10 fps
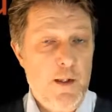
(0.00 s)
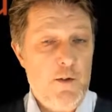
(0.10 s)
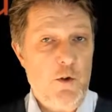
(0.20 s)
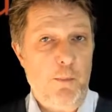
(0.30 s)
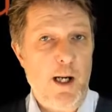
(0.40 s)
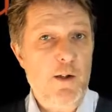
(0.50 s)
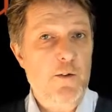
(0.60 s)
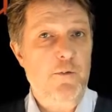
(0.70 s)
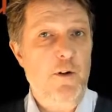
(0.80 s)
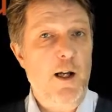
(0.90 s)
So buy on the
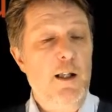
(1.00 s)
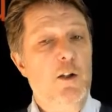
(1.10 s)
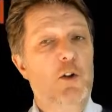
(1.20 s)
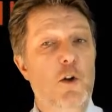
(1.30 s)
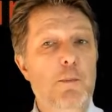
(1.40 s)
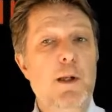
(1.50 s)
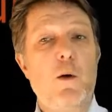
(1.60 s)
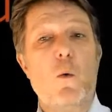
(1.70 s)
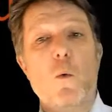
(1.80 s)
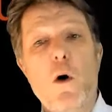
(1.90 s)
fly could be
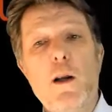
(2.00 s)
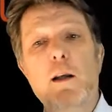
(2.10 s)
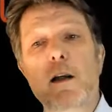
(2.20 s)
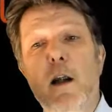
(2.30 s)
one